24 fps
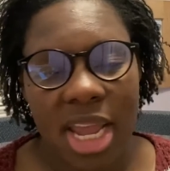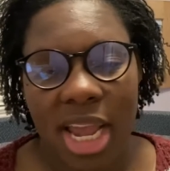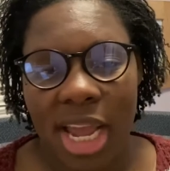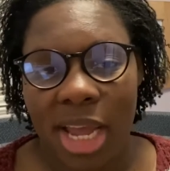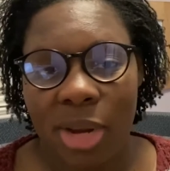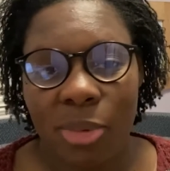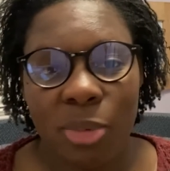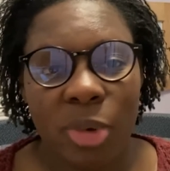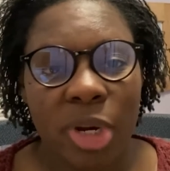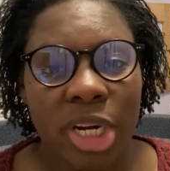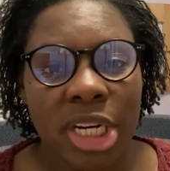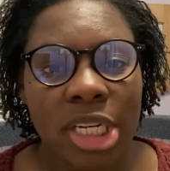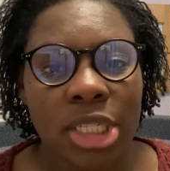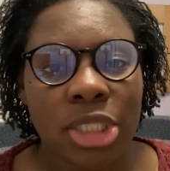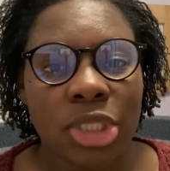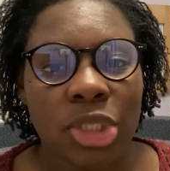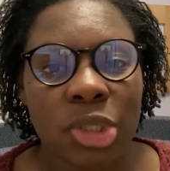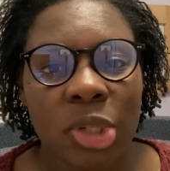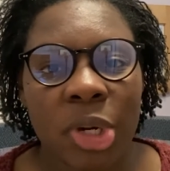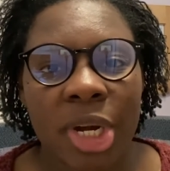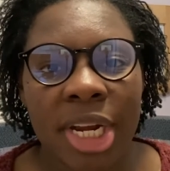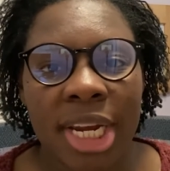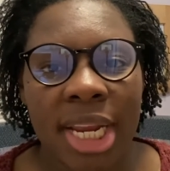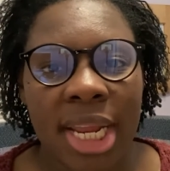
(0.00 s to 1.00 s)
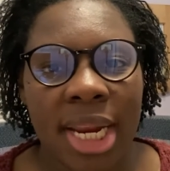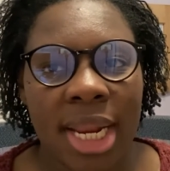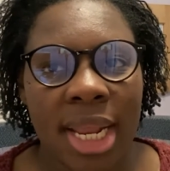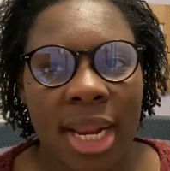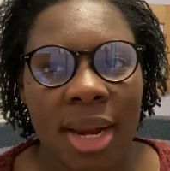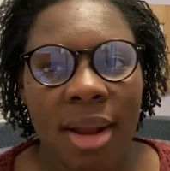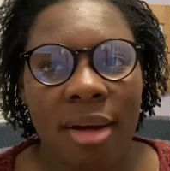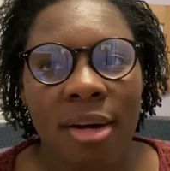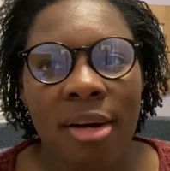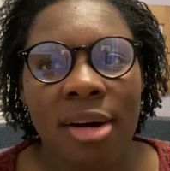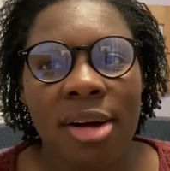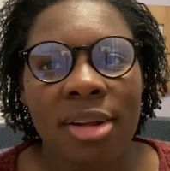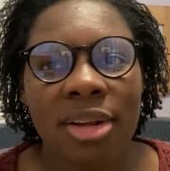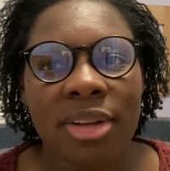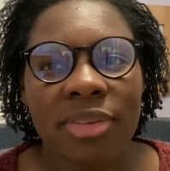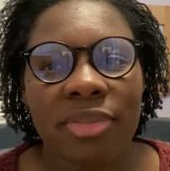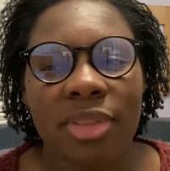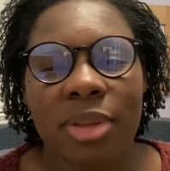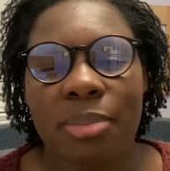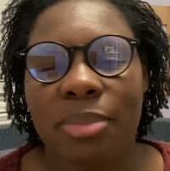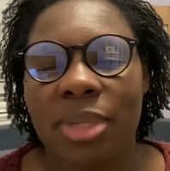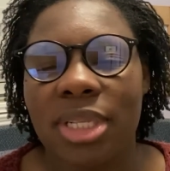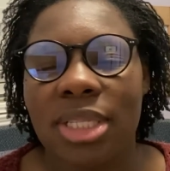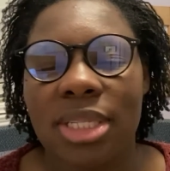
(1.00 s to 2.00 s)
and we're enjoying it in all
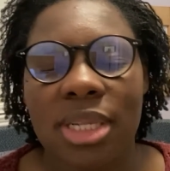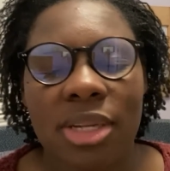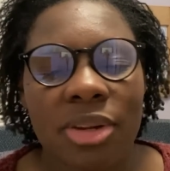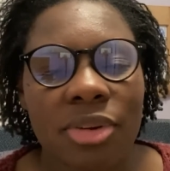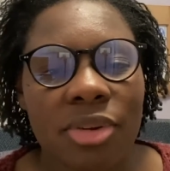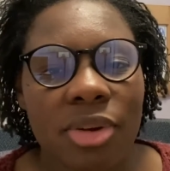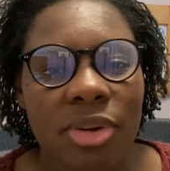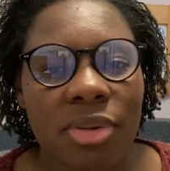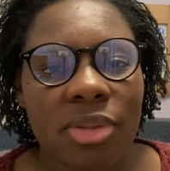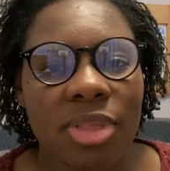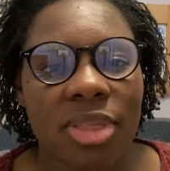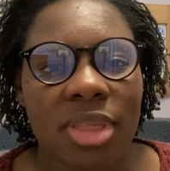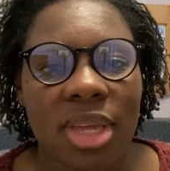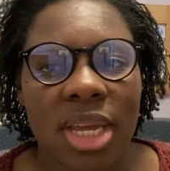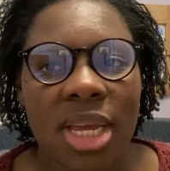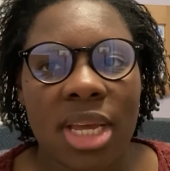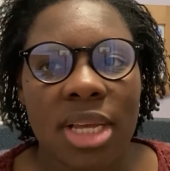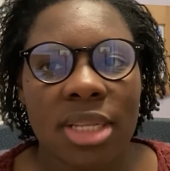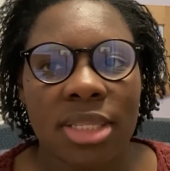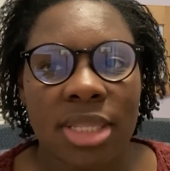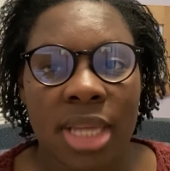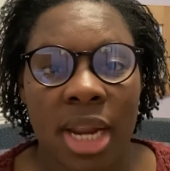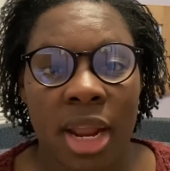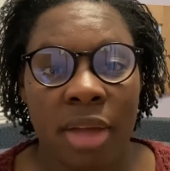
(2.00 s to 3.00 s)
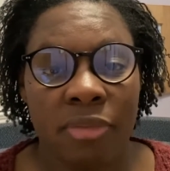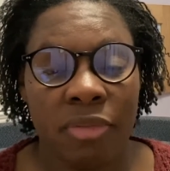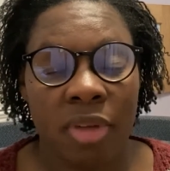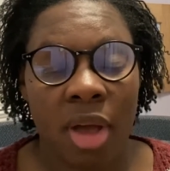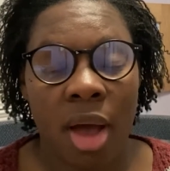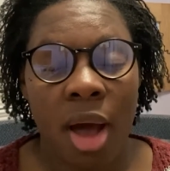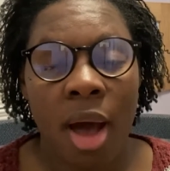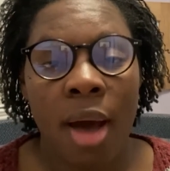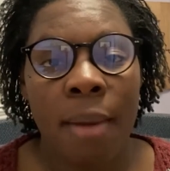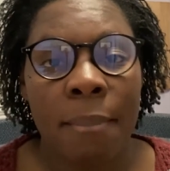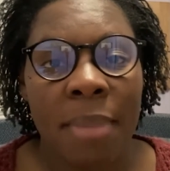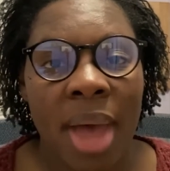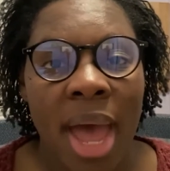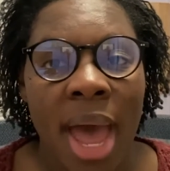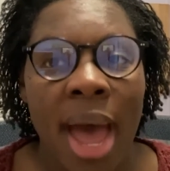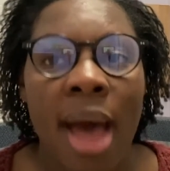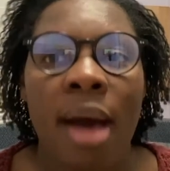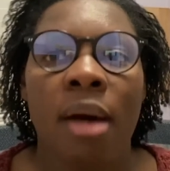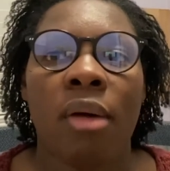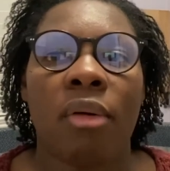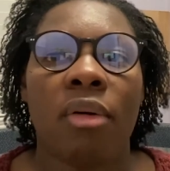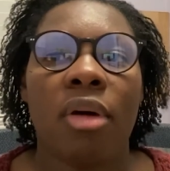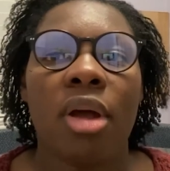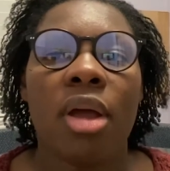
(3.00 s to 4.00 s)
of the material things that have come
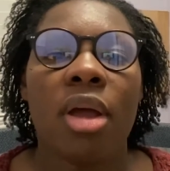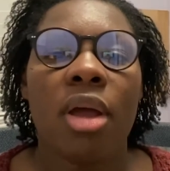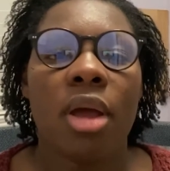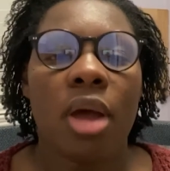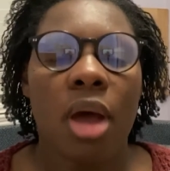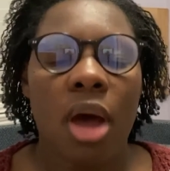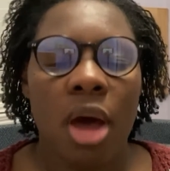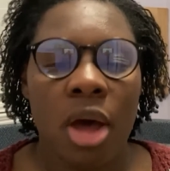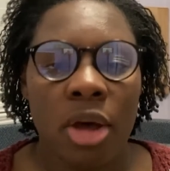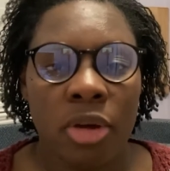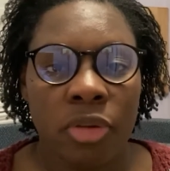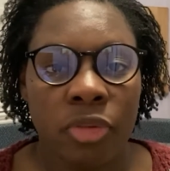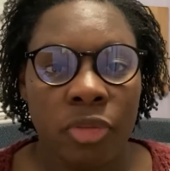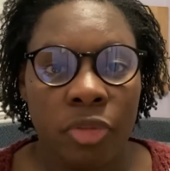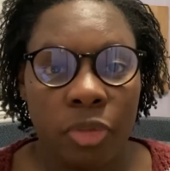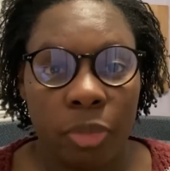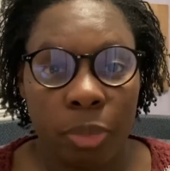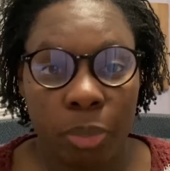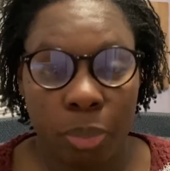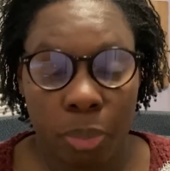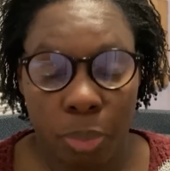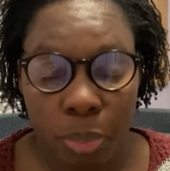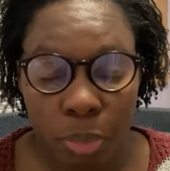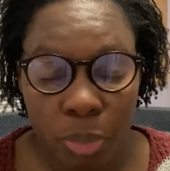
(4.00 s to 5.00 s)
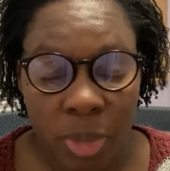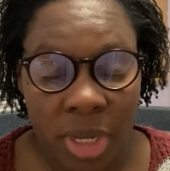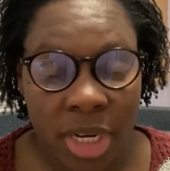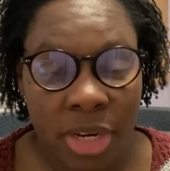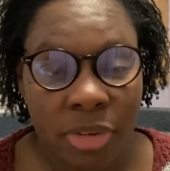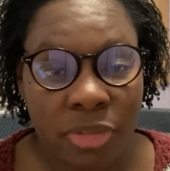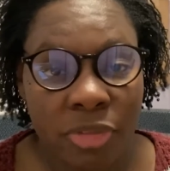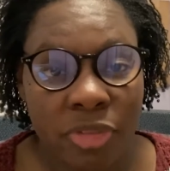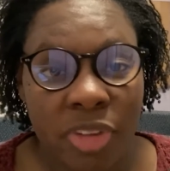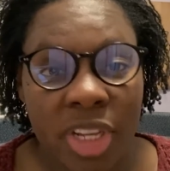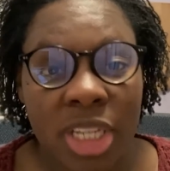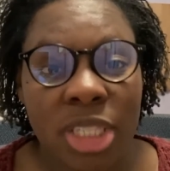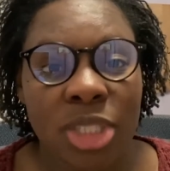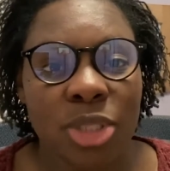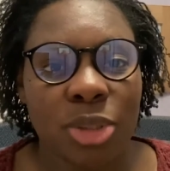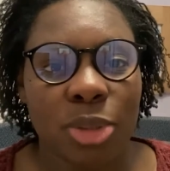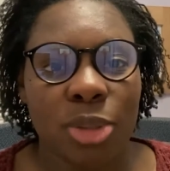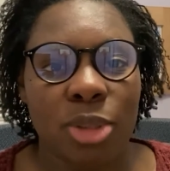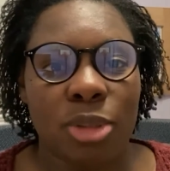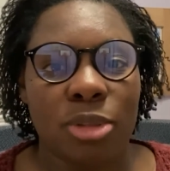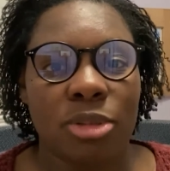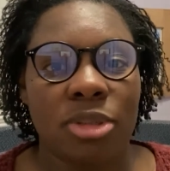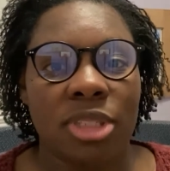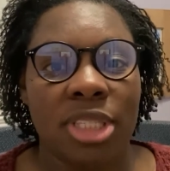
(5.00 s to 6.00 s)
out of
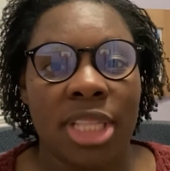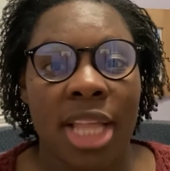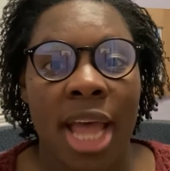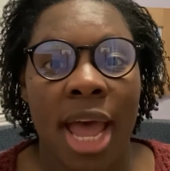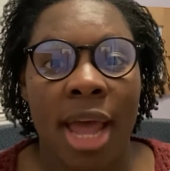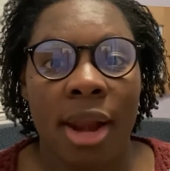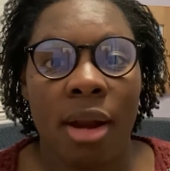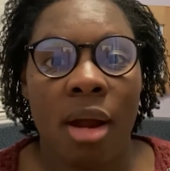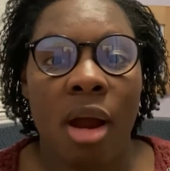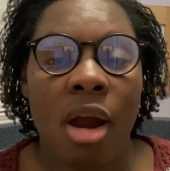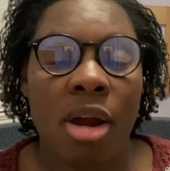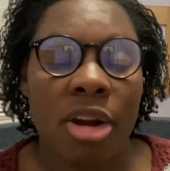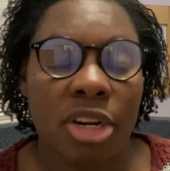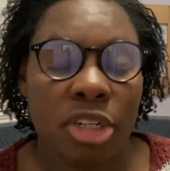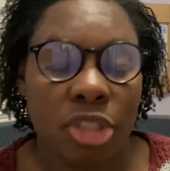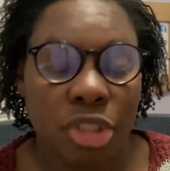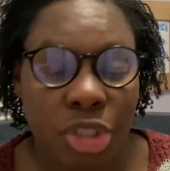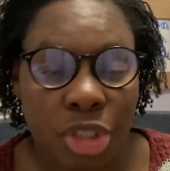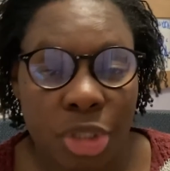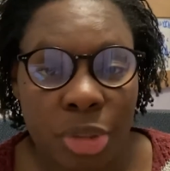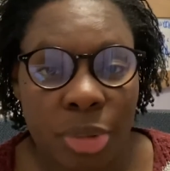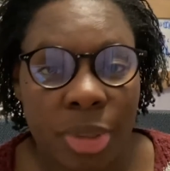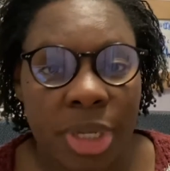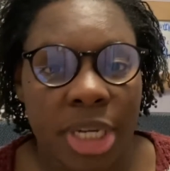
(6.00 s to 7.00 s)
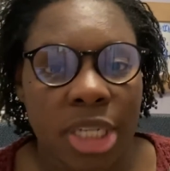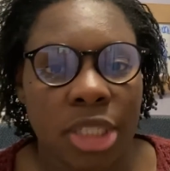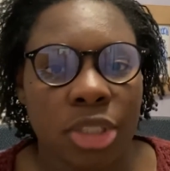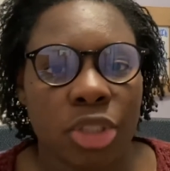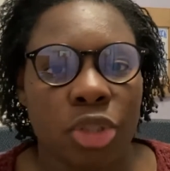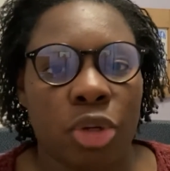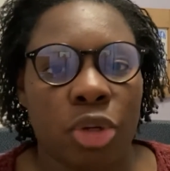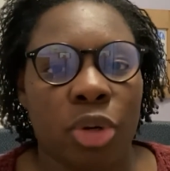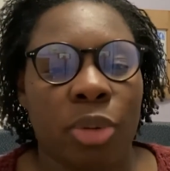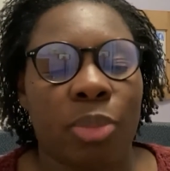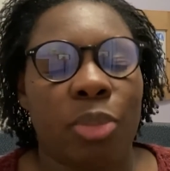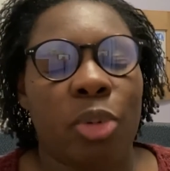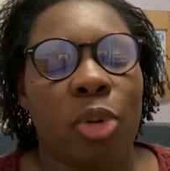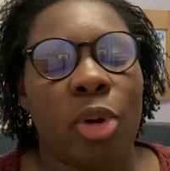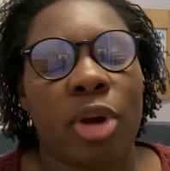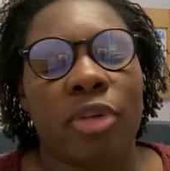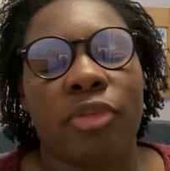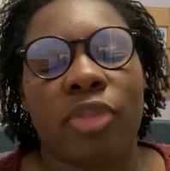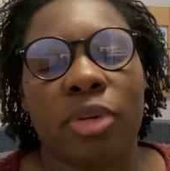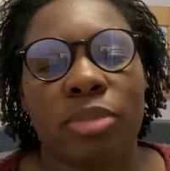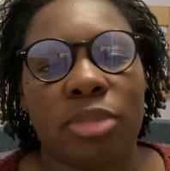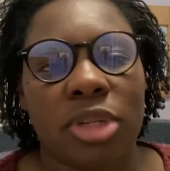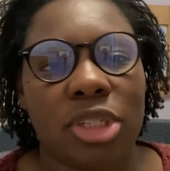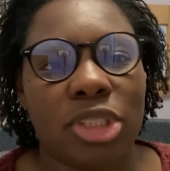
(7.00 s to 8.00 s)
individuals that are Jewish or
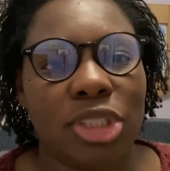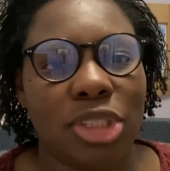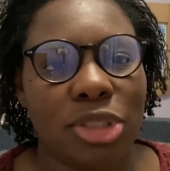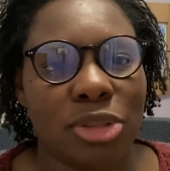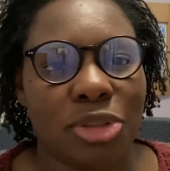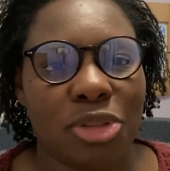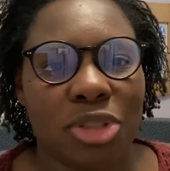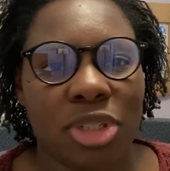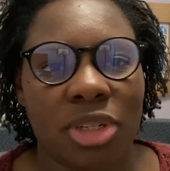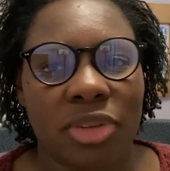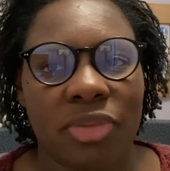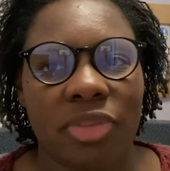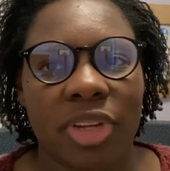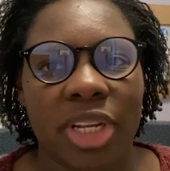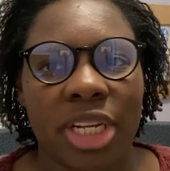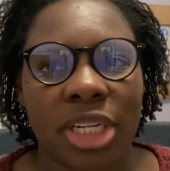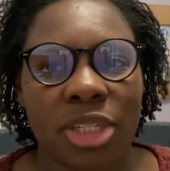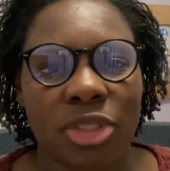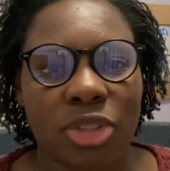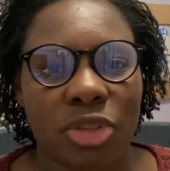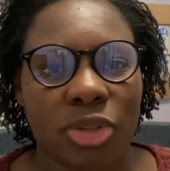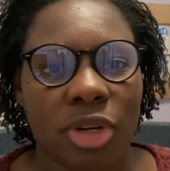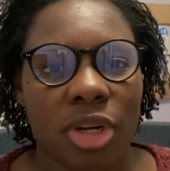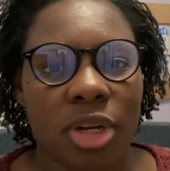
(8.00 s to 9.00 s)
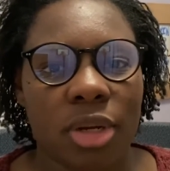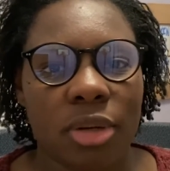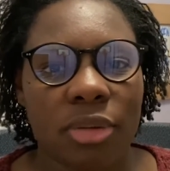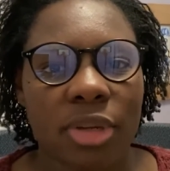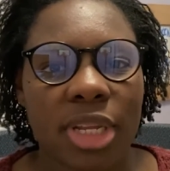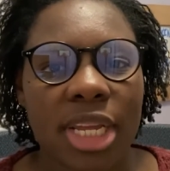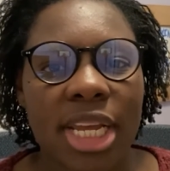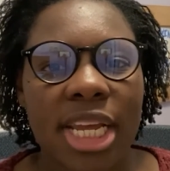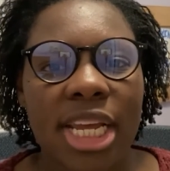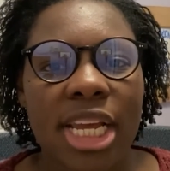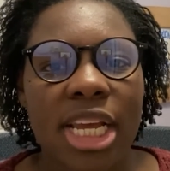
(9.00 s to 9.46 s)
born from the children of Israel.